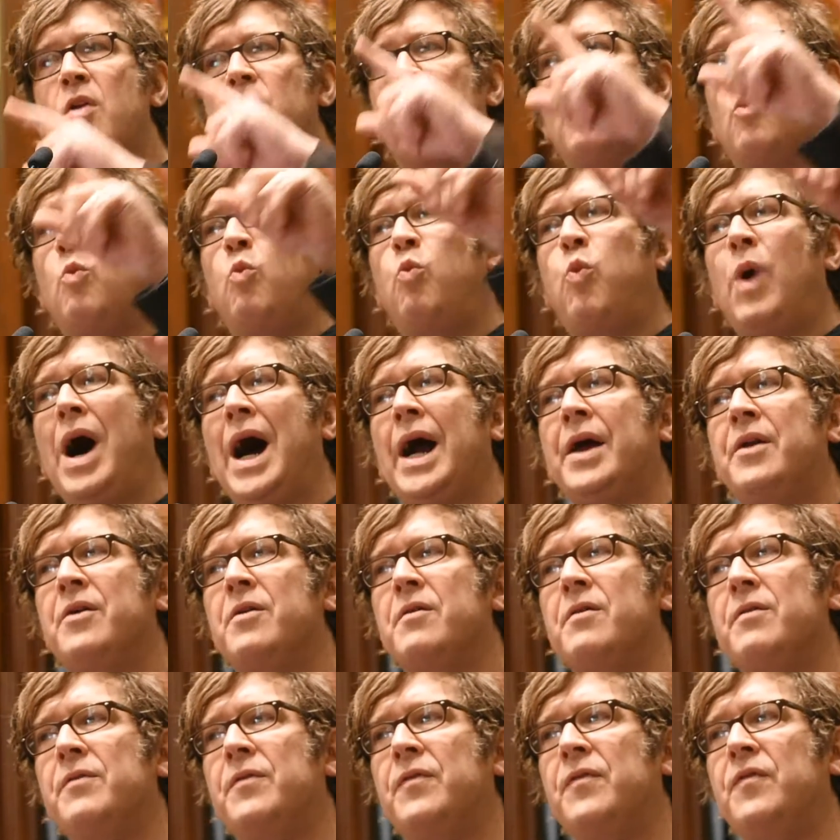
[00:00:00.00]
the
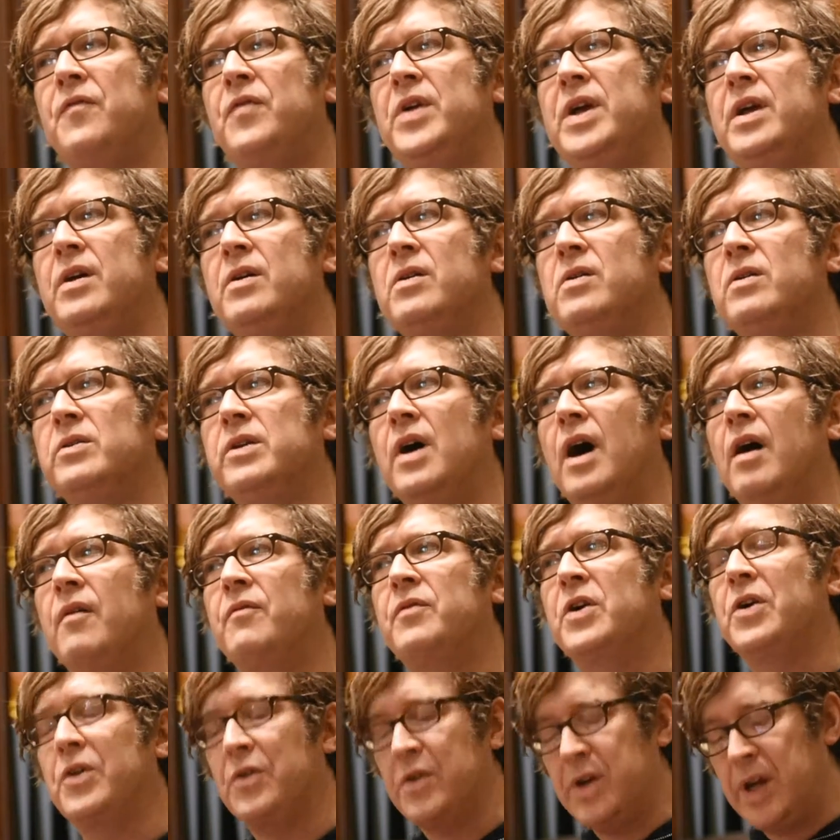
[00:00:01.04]
wider field
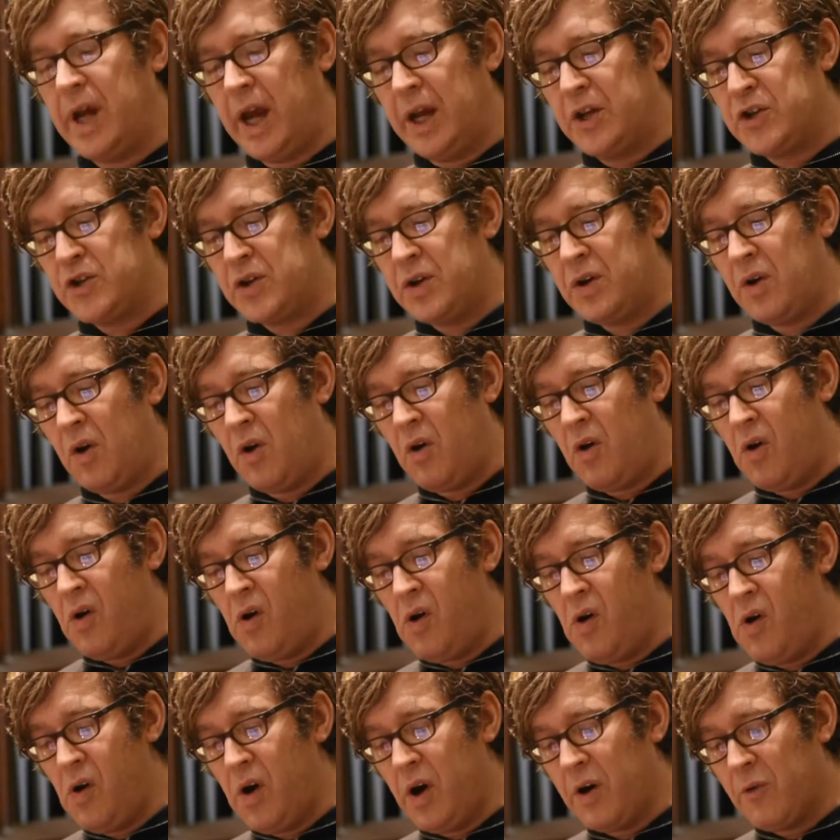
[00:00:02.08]
of creation
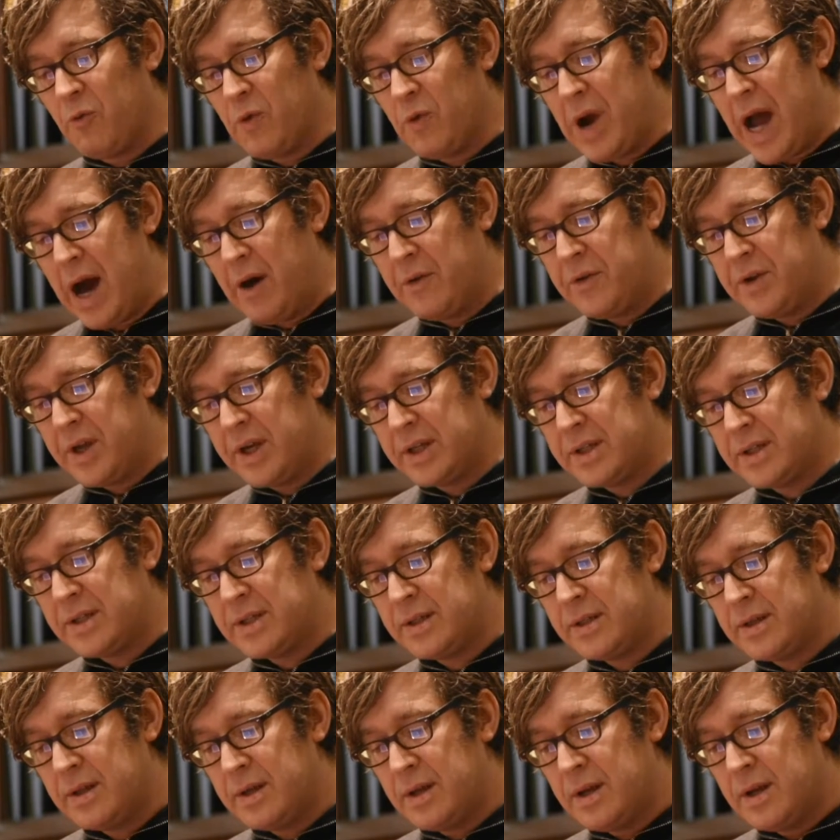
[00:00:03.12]
all around us.